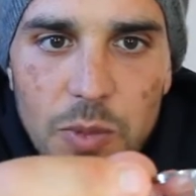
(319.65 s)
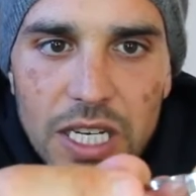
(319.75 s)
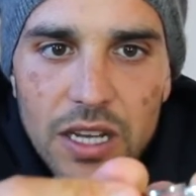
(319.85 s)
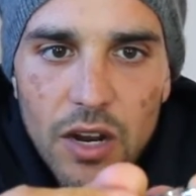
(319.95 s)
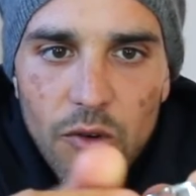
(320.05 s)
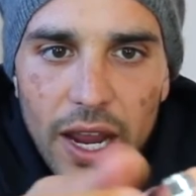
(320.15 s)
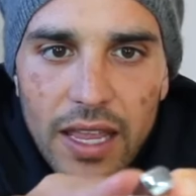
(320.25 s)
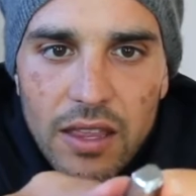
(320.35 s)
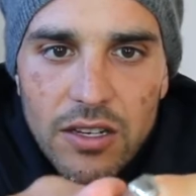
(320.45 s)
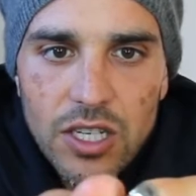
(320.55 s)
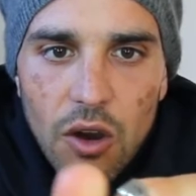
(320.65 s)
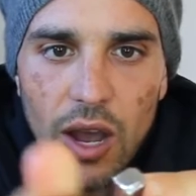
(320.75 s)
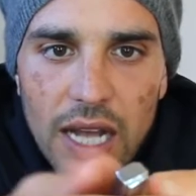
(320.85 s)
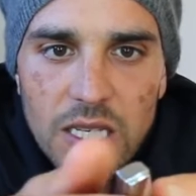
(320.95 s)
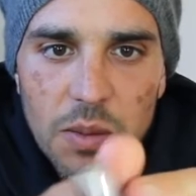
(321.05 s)
It's been done right. There's
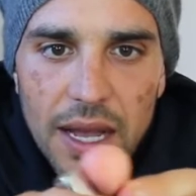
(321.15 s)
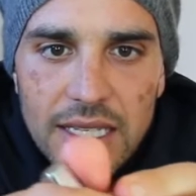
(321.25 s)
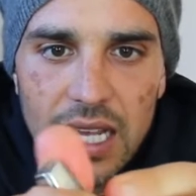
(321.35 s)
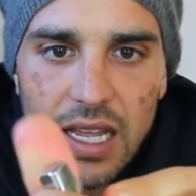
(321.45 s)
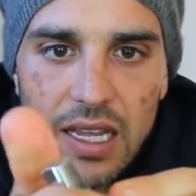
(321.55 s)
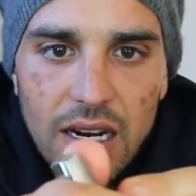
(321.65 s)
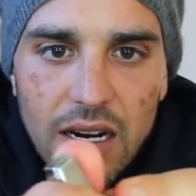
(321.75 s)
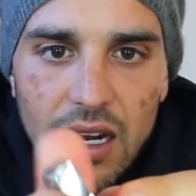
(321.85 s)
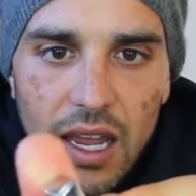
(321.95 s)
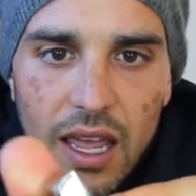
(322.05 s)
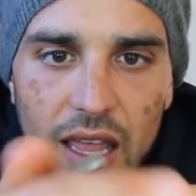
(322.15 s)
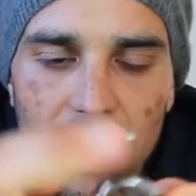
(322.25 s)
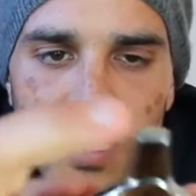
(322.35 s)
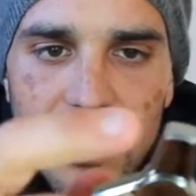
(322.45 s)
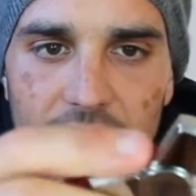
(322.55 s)
no hot spots on there.
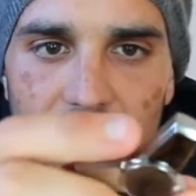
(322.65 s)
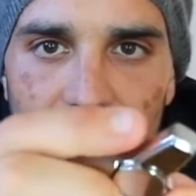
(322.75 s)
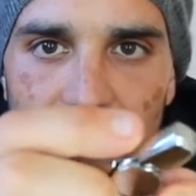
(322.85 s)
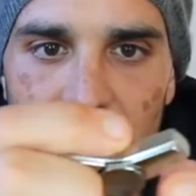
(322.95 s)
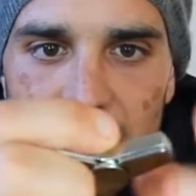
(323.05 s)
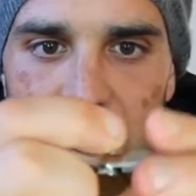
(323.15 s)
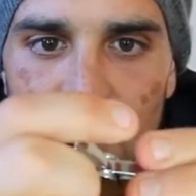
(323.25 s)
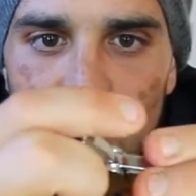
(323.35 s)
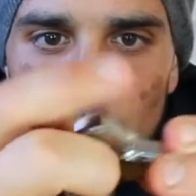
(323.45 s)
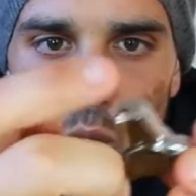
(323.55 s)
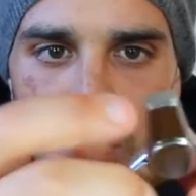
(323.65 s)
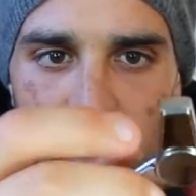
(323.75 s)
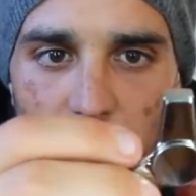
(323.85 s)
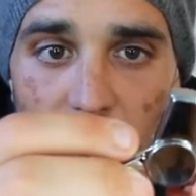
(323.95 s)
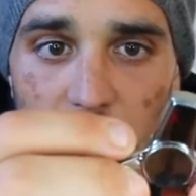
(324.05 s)
This thing is
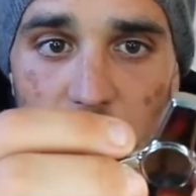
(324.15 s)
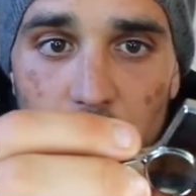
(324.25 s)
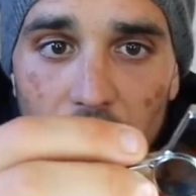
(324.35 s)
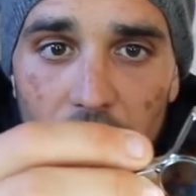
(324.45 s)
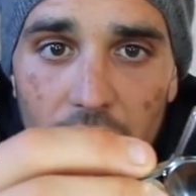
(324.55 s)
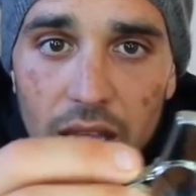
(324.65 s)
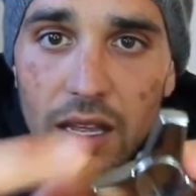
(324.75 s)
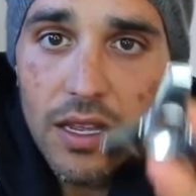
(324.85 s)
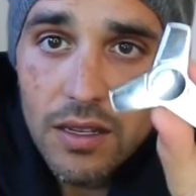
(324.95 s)
smooth as a baby's butt.